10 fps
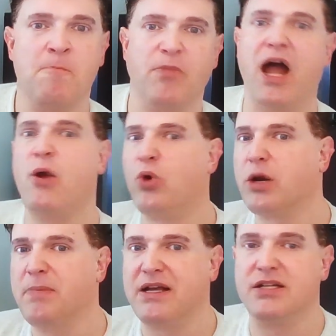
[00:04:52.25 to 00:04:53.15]
I
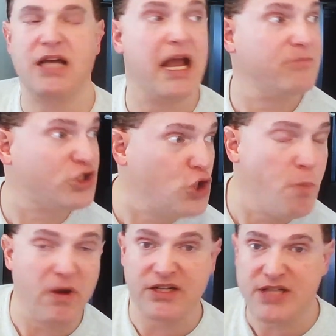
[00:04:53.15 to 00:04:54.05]
work because I am
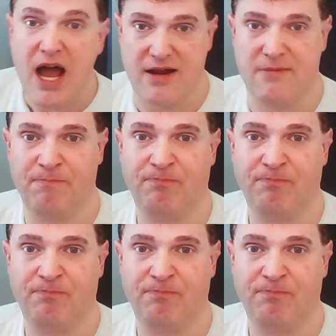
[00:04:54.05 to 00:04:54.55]
super excited